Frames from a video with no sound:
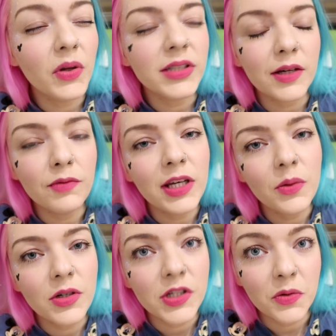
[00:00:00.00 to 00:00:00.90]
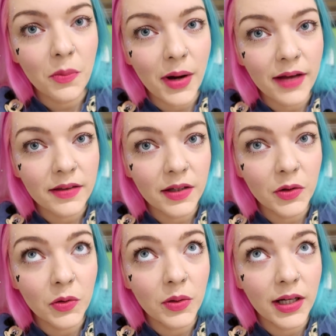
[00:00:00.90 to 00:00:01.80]
Plus, I really want to do it with
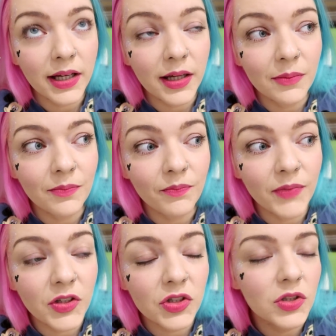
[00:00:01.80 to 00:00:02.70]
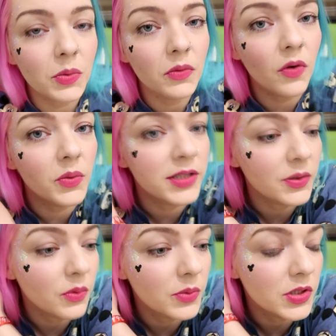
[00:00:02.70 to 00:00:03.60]
Matthew. It's just something we've always
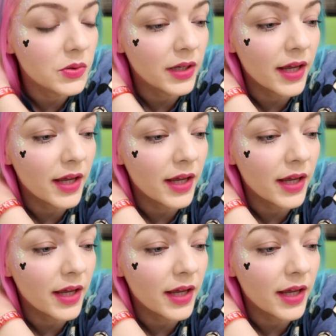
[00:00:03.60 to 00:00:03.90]
said we would do